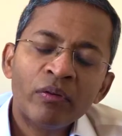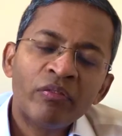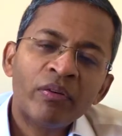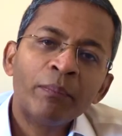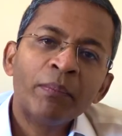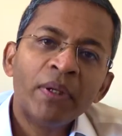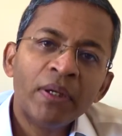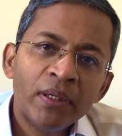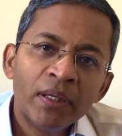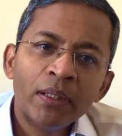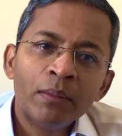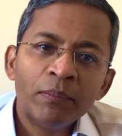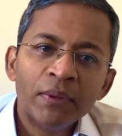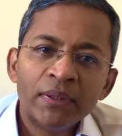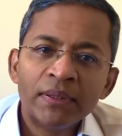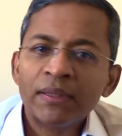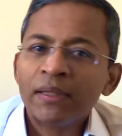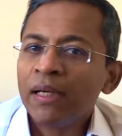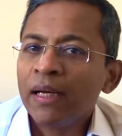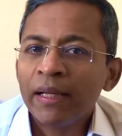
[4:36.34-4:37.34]
from the
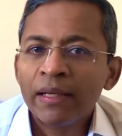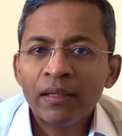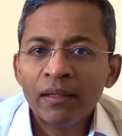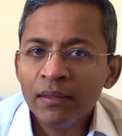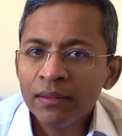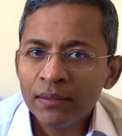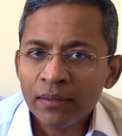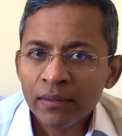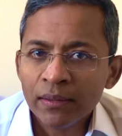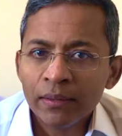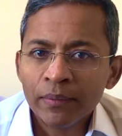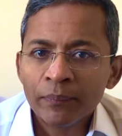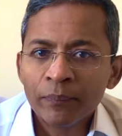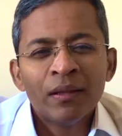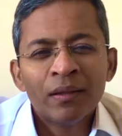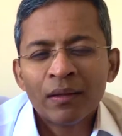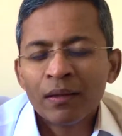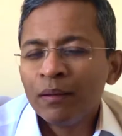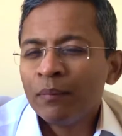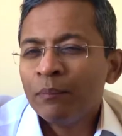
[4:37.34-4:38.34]
dermis like glycerin.
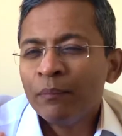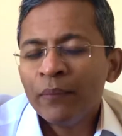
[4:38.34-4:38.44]
There are